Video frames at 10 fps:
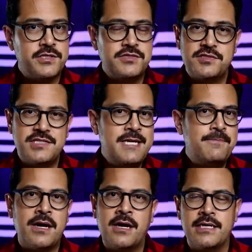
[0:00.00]
Russell's
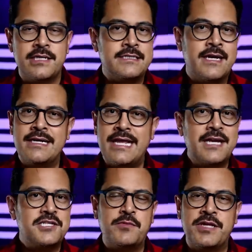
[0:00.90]
teapot is not an
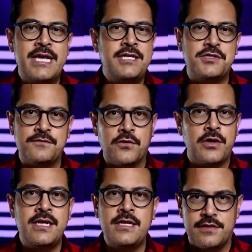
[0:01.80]
explanation for
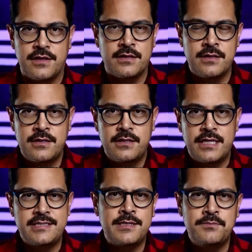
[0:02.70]
anything.
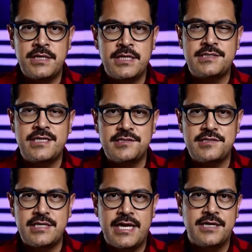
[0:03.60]
It simply
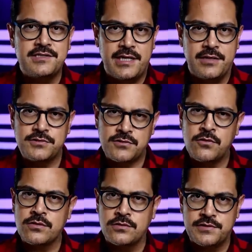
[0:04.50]
exists as a
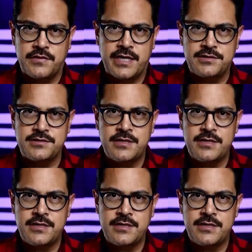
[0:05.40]
rhetorical device.